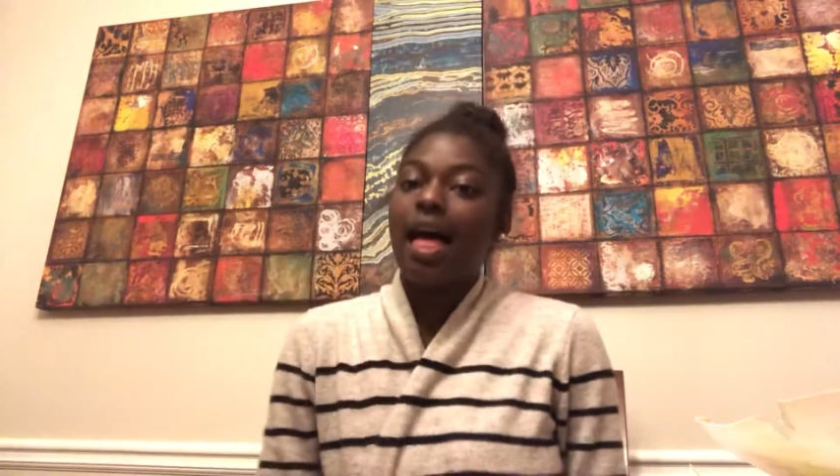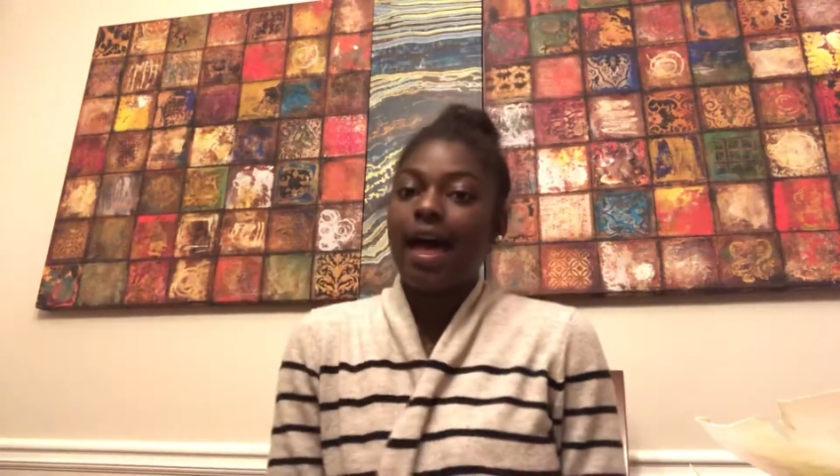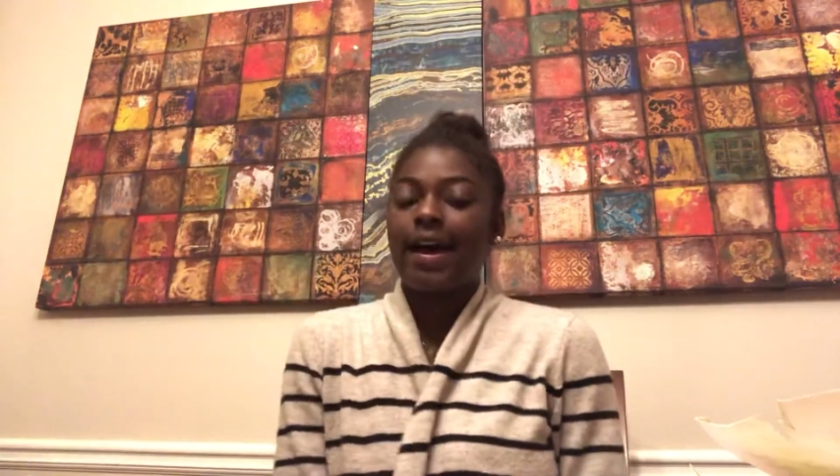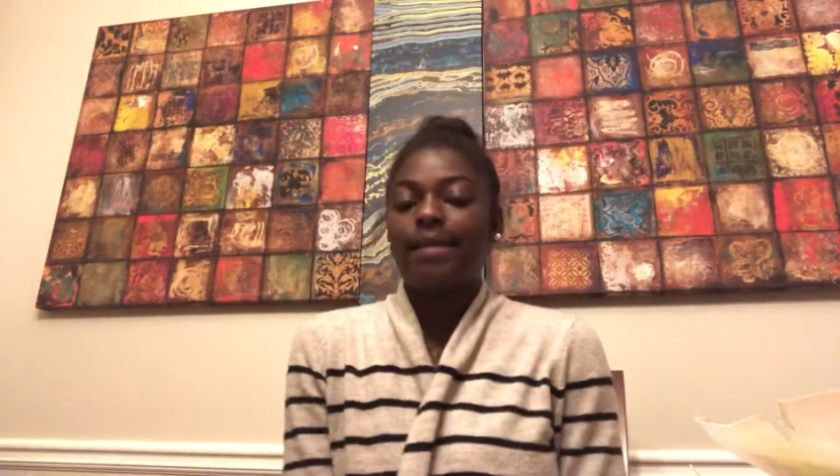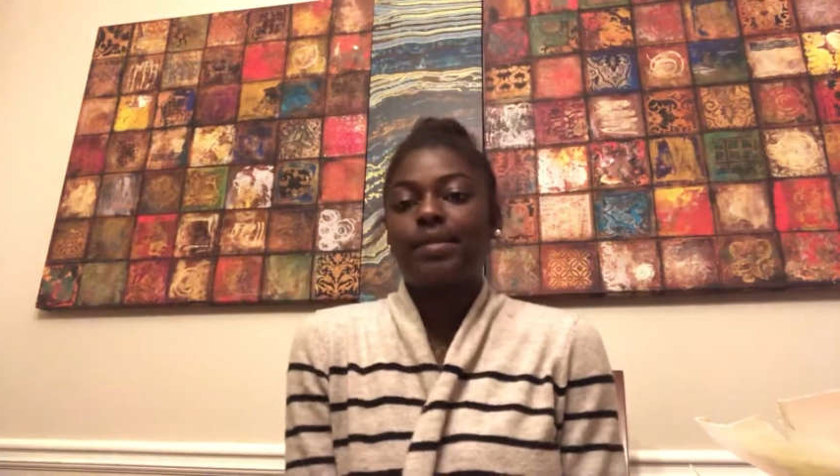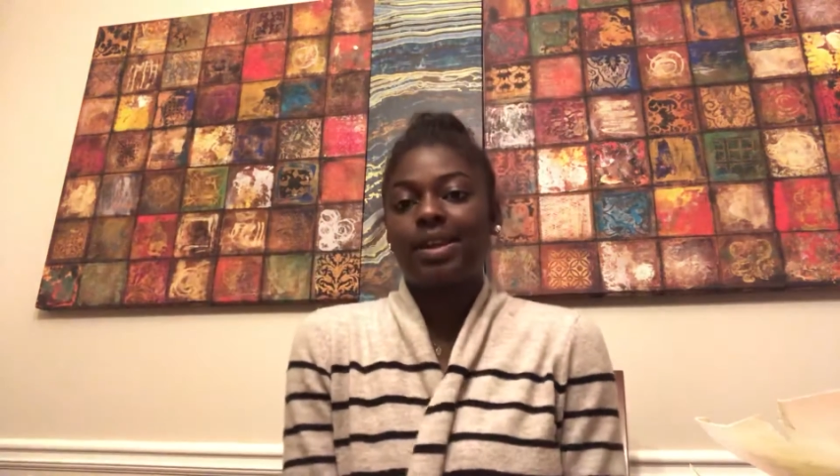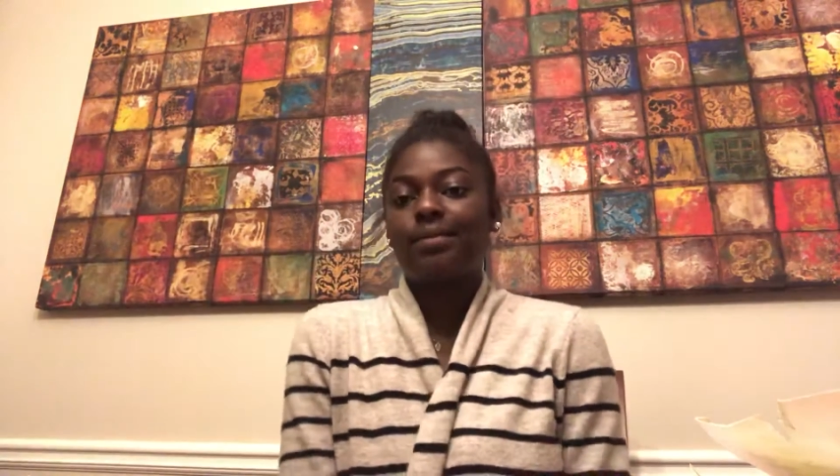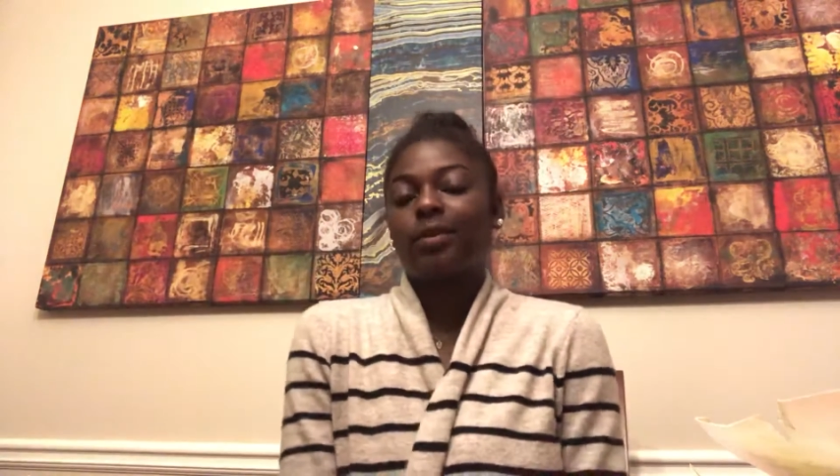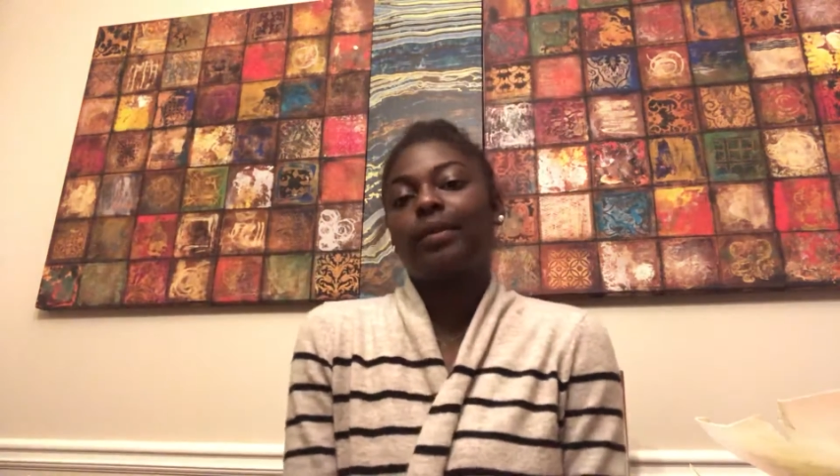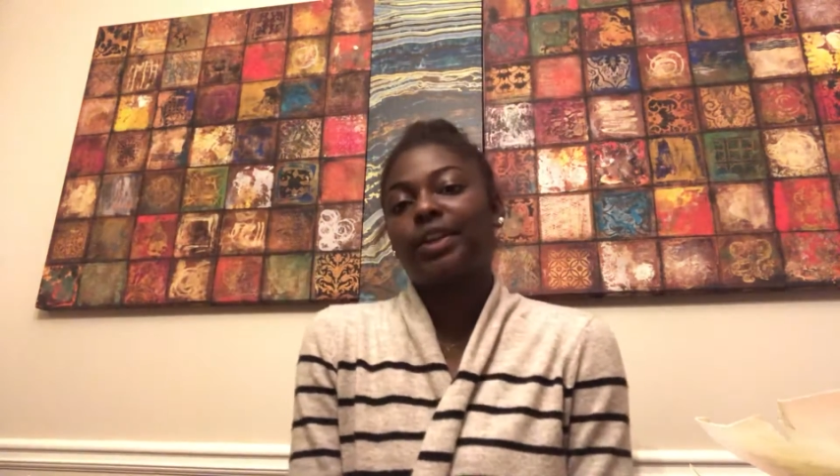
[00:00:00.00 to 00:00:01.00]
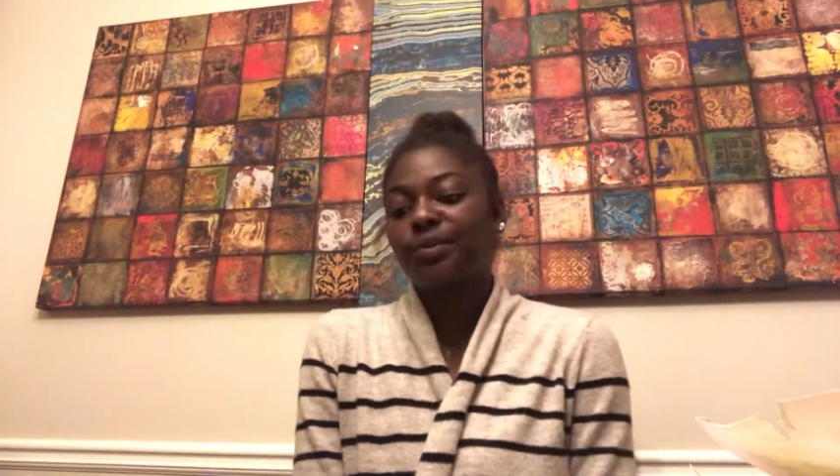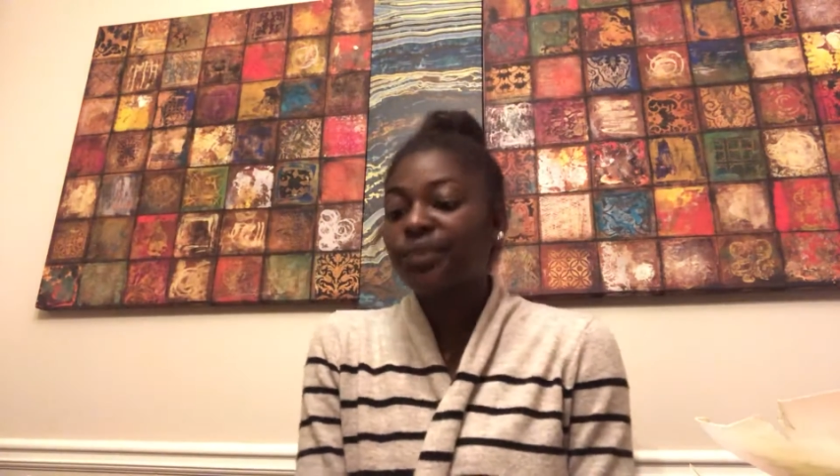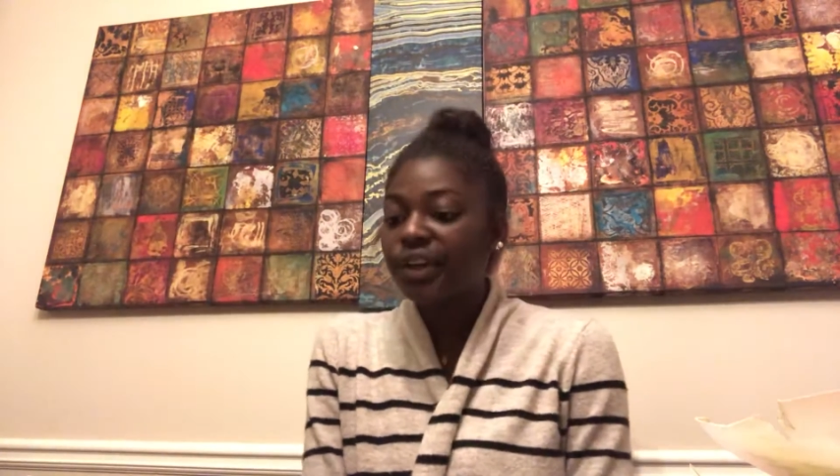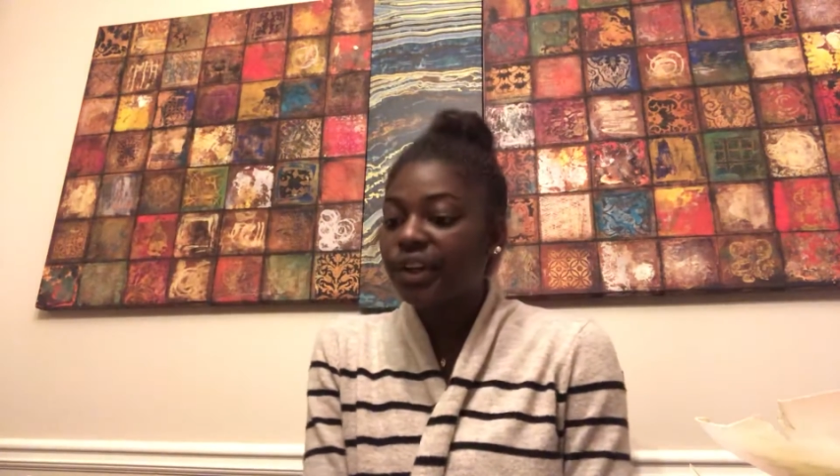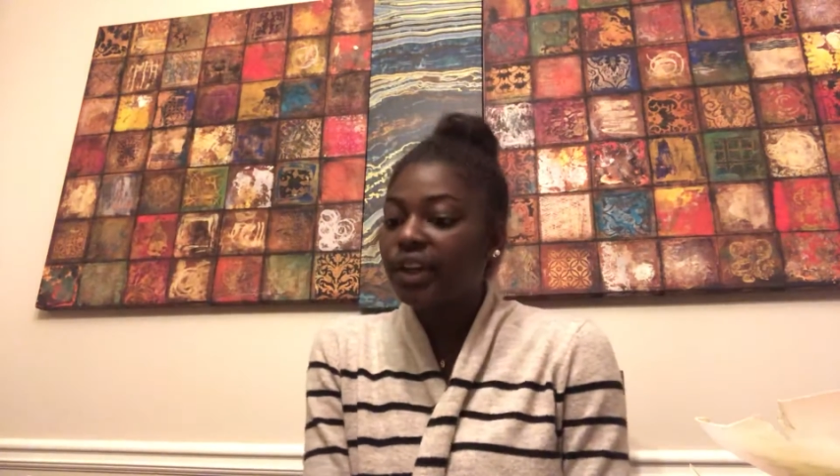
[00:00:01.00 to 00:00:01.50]
Hi, my name is Omega
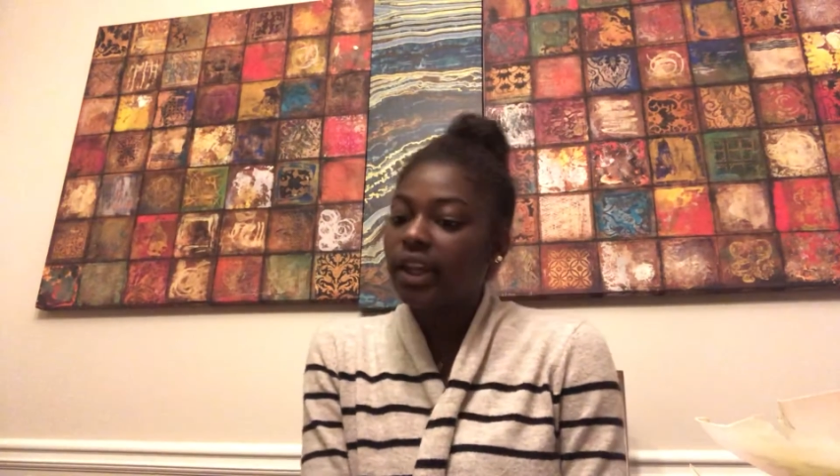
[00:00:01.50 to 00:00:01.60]
Springer,